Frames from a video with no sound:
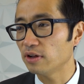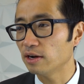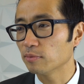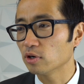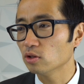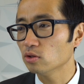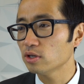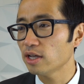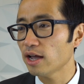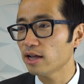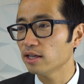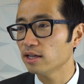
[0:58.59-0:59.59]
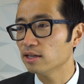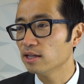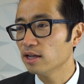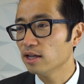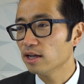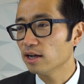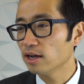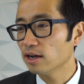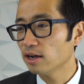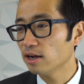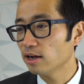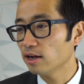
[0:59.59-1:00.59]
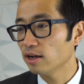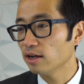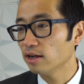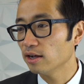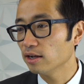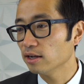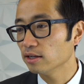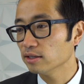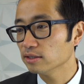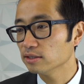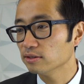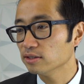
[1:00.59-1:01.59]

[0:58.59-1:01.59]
and I'm gonna look at it uh,